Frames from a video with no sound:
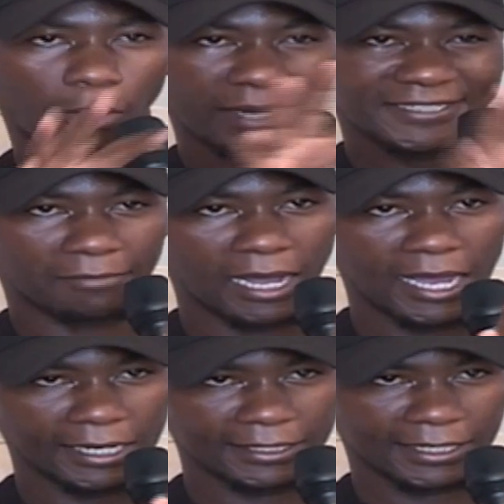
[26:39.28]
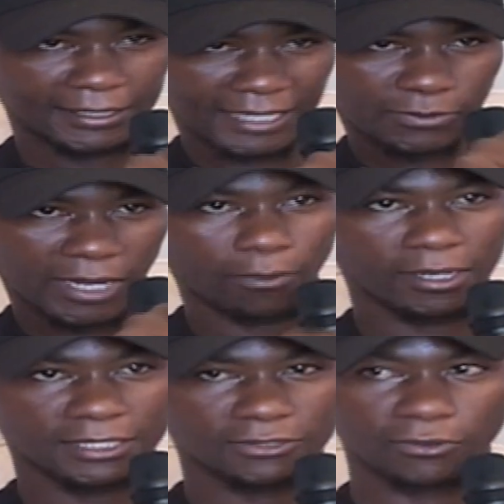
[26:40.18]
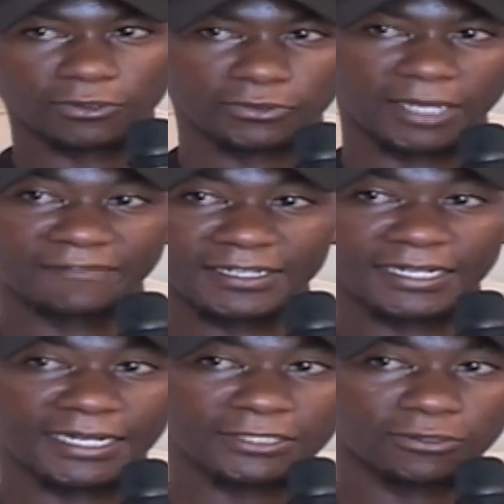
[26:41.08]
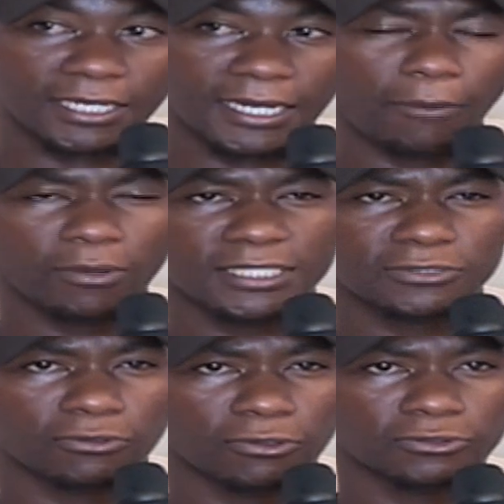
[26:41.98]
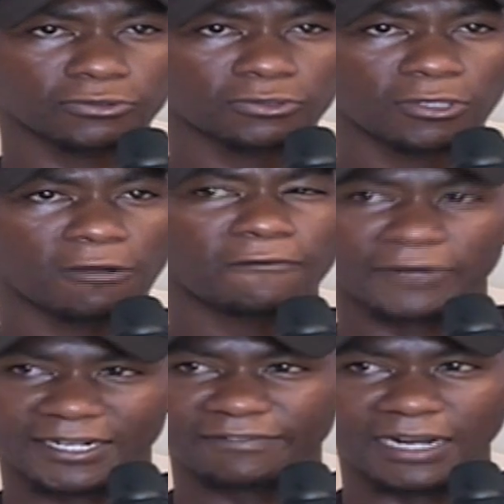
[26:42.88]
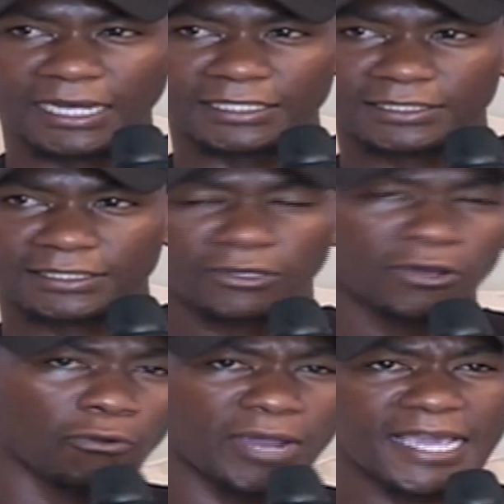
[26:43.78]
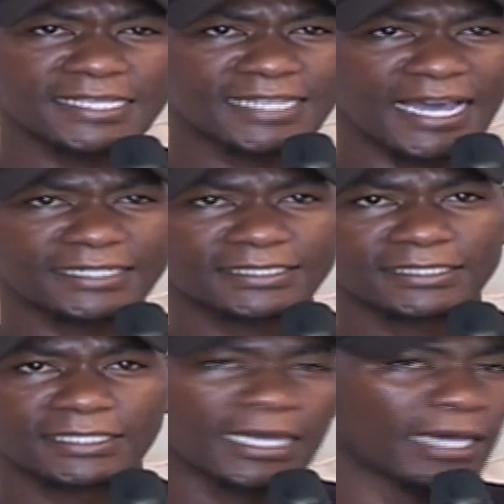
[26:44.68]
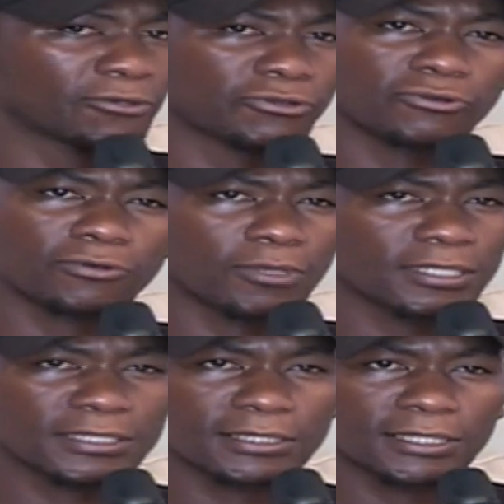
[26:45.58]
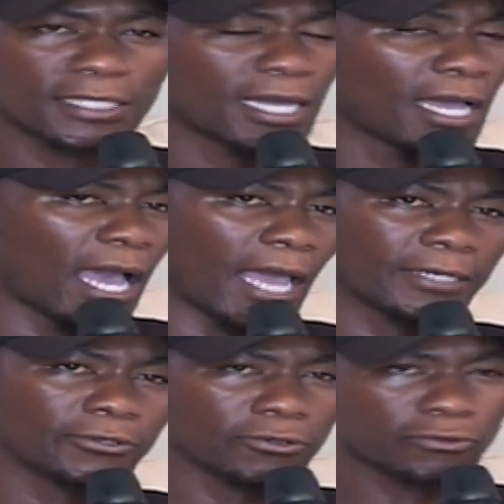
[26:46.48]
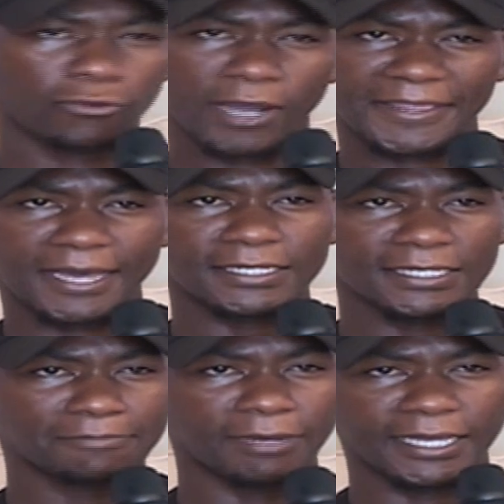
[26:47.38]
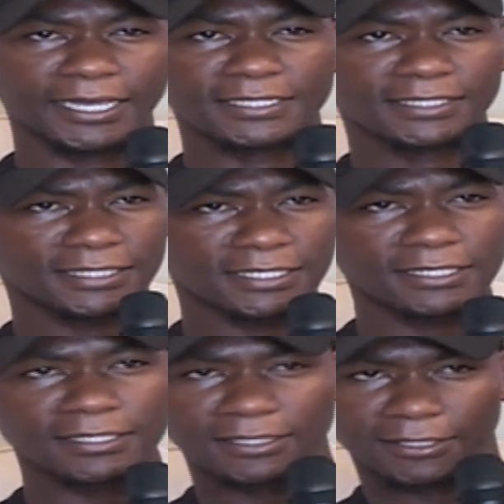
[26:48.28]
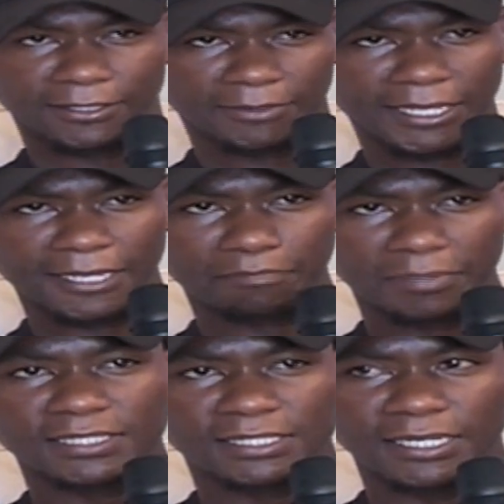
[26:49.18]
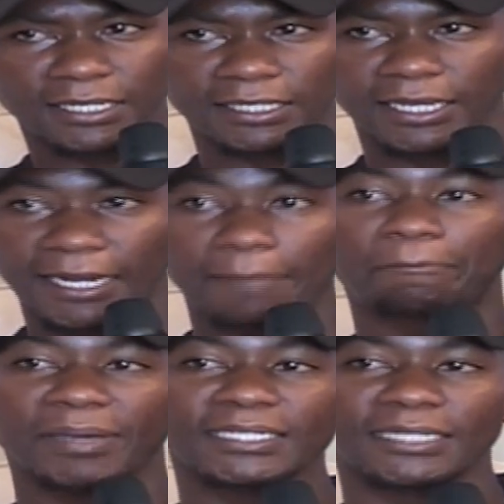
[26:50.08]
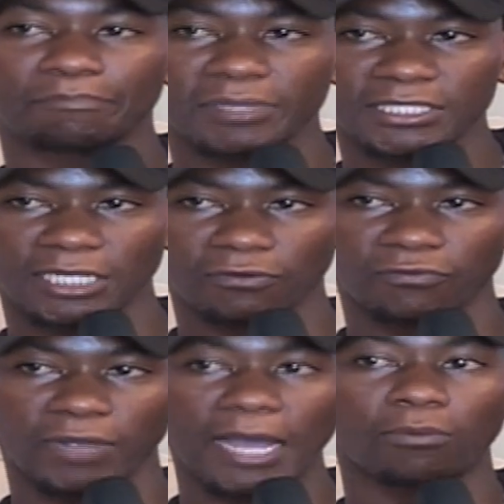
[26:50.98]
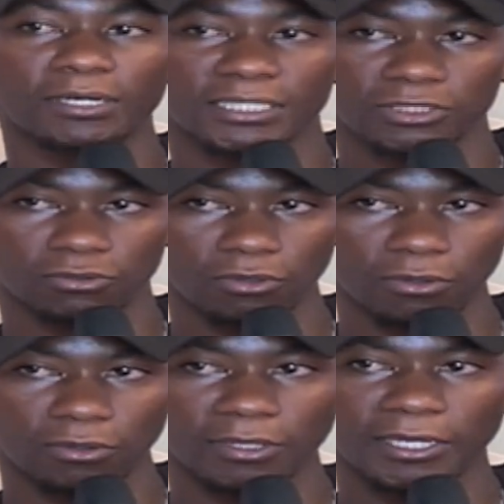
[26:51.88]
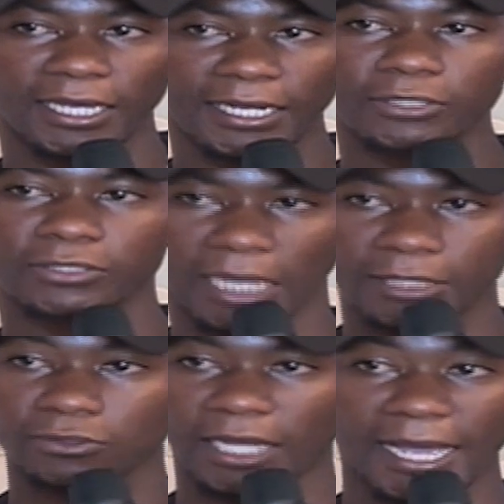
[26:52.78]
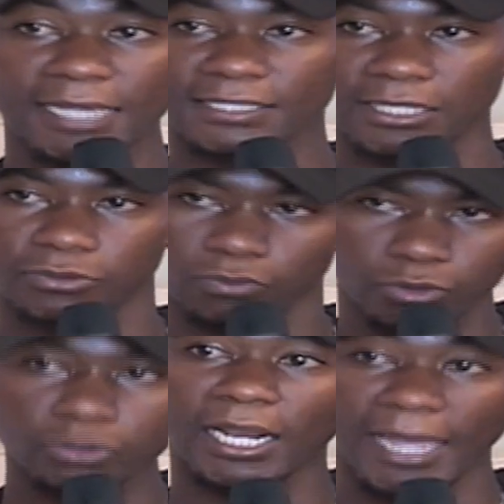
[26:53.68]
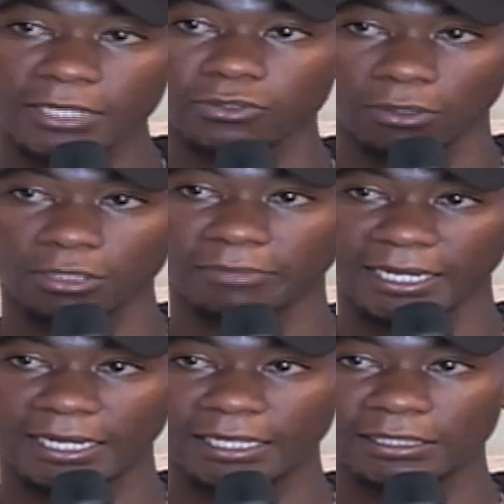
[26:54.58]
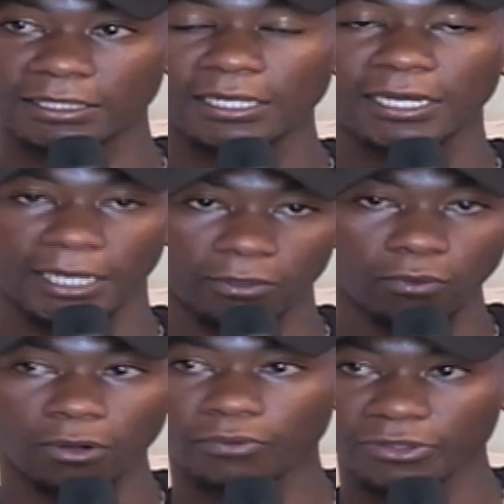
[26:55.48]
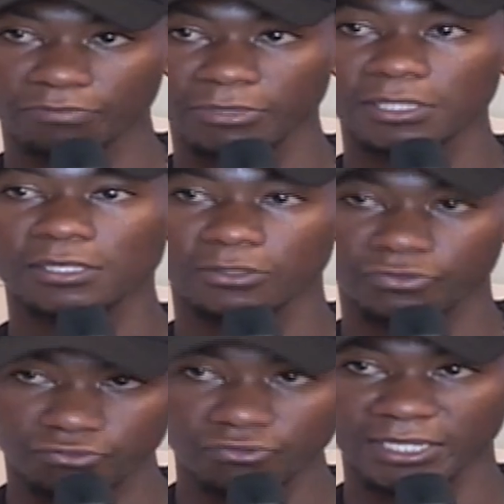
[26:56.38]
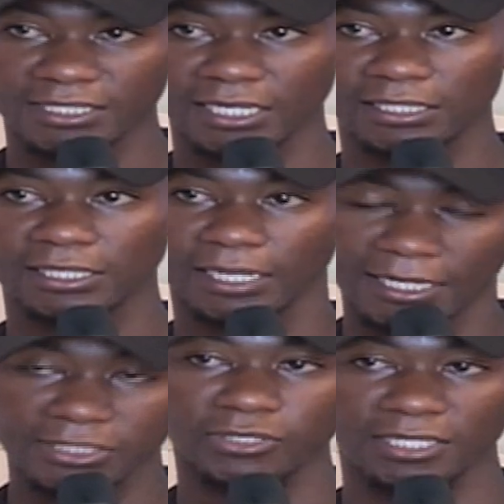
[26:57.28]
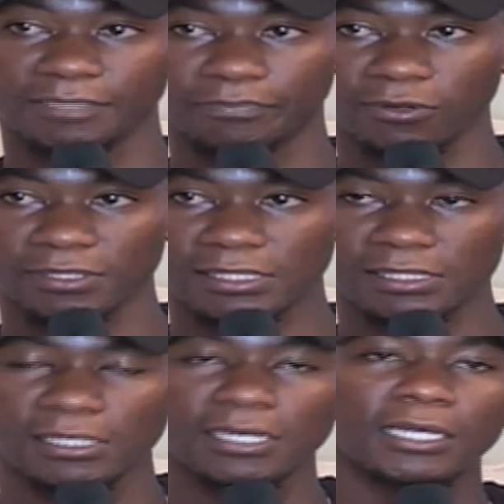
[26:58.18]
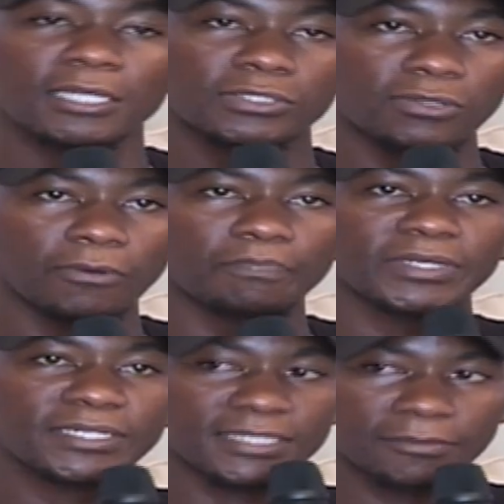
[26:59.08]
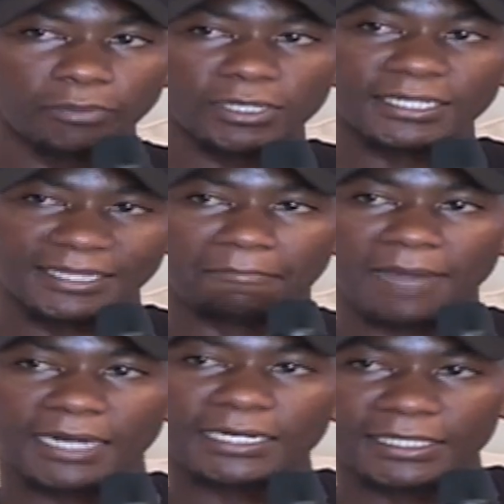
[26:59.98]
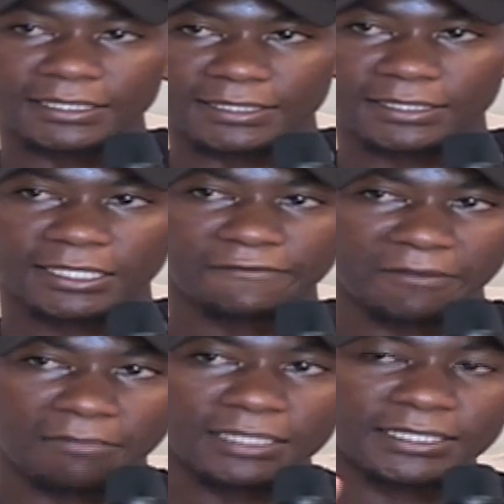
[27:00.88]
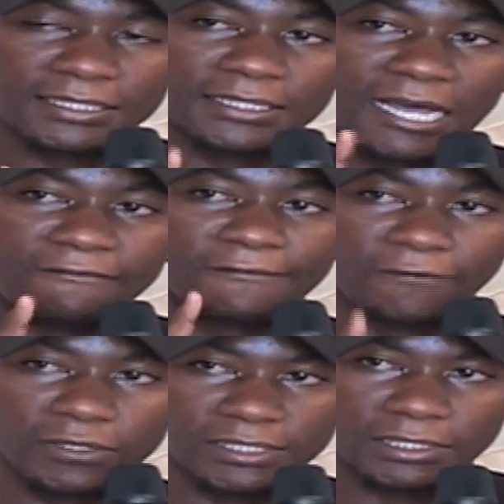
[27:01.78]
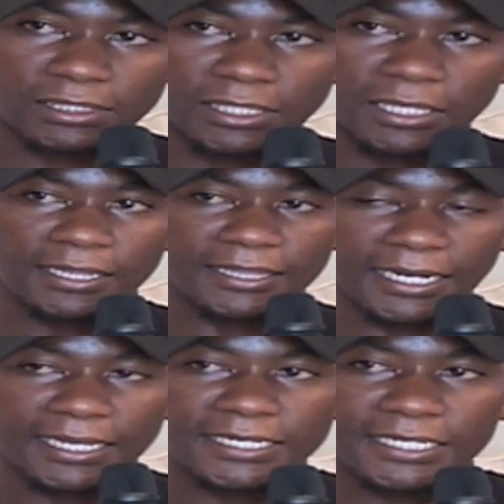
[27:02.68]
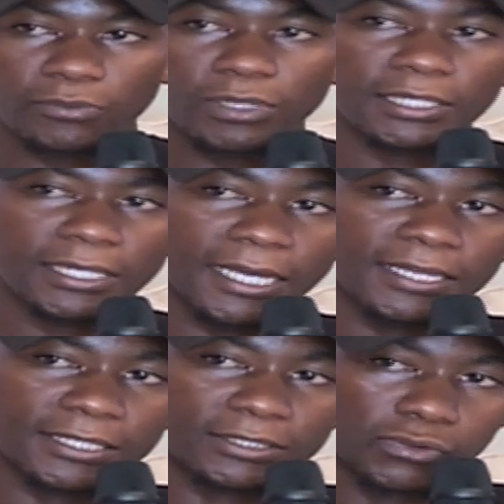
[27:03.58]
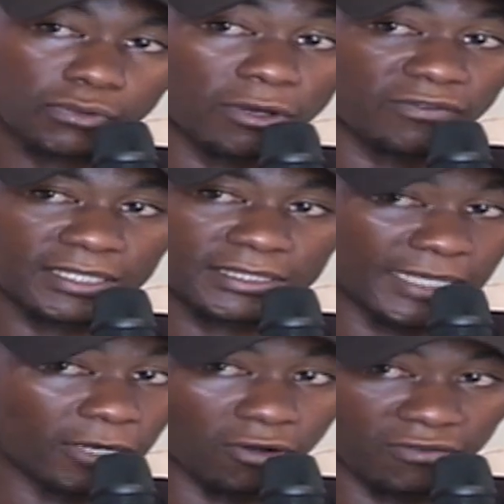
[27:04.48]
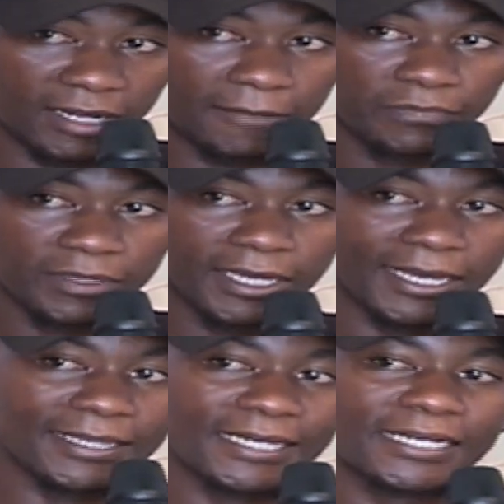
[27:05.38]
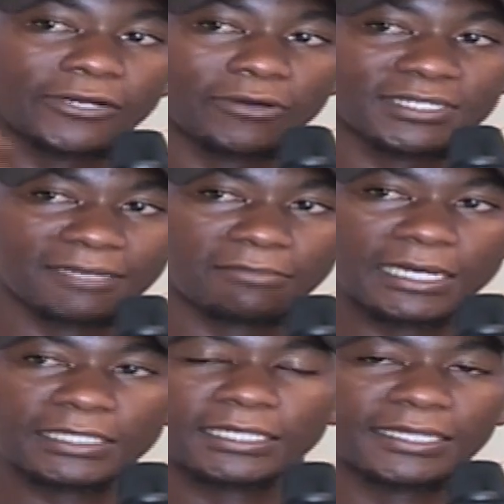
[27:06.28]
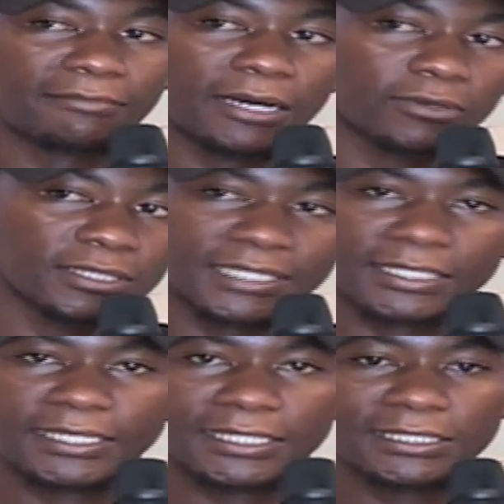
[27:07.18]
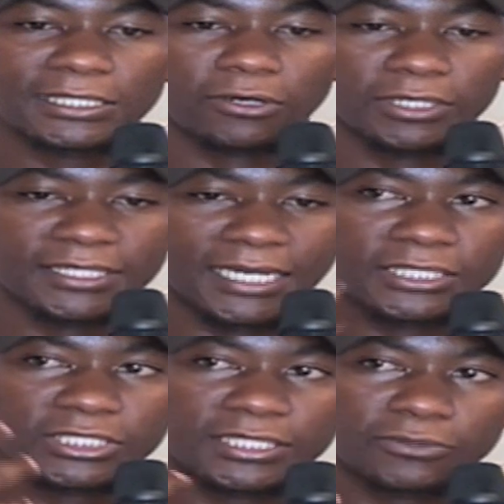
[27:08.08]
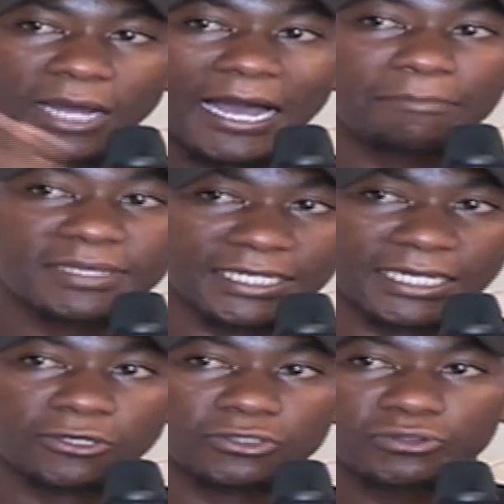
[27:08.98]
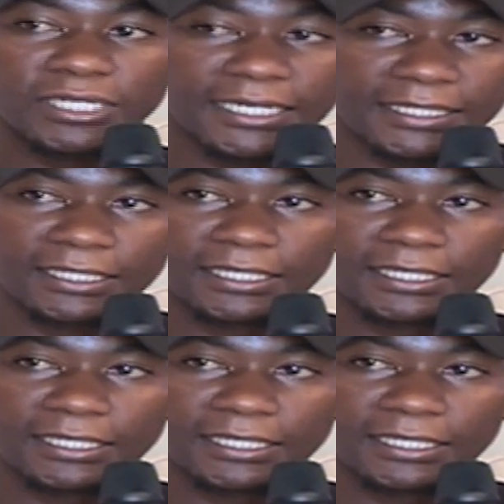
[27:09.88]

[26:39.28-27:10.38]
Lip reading: a white mahali. That's where I want us to go. So I invited her and I told her, I want us to go to Forever Land. Where is that? I thought, you know what? I don't know where that is, but I can see A, B, C, and D. And I painted a picture of where I want us to go. And I asked her, would you like to hold my hand and walk with me through the journey? Let's trust the process. So it is important that a man leads. If the man doesn't have a voice, the lady will either soon over take over. And that annoys the man. The man will start getting or indulging into habits that are not really